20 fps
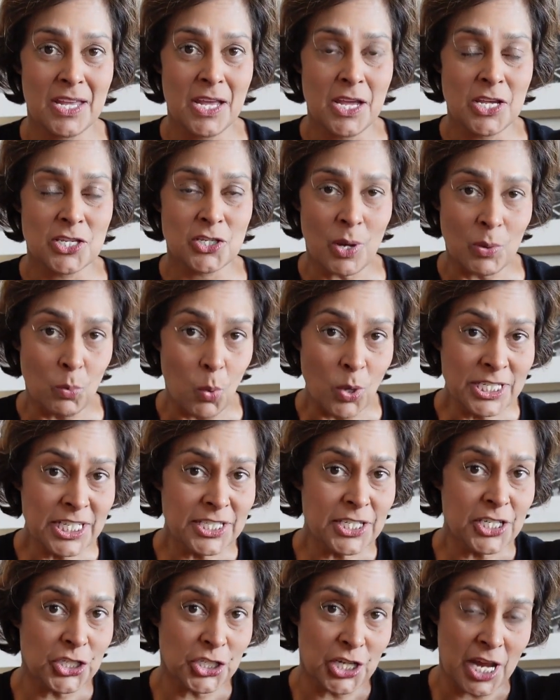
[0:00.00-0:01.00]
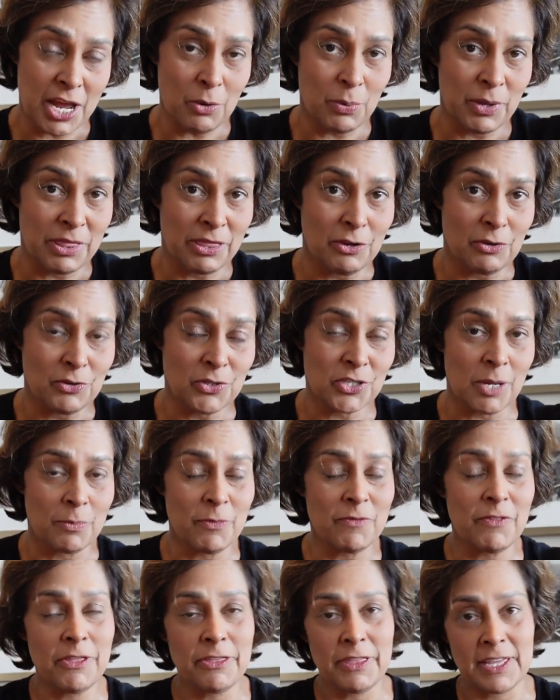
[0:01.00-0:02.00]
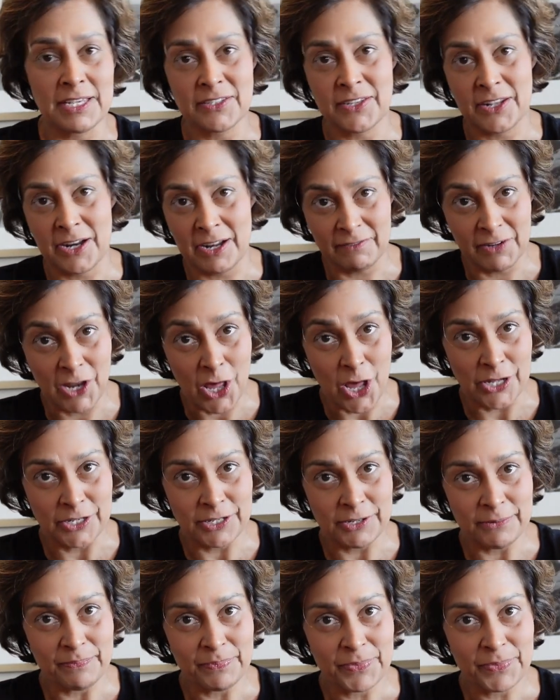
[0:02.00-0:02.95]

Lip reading: So I wanted to share with you some of the things that I've learned.